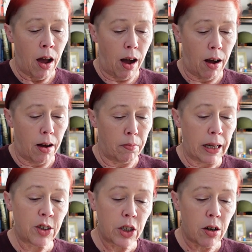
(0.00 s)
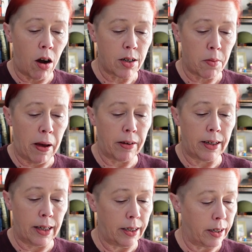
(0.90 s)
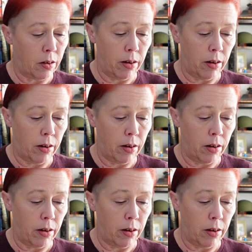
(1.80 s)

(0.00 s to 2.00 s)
And she talks about it in here.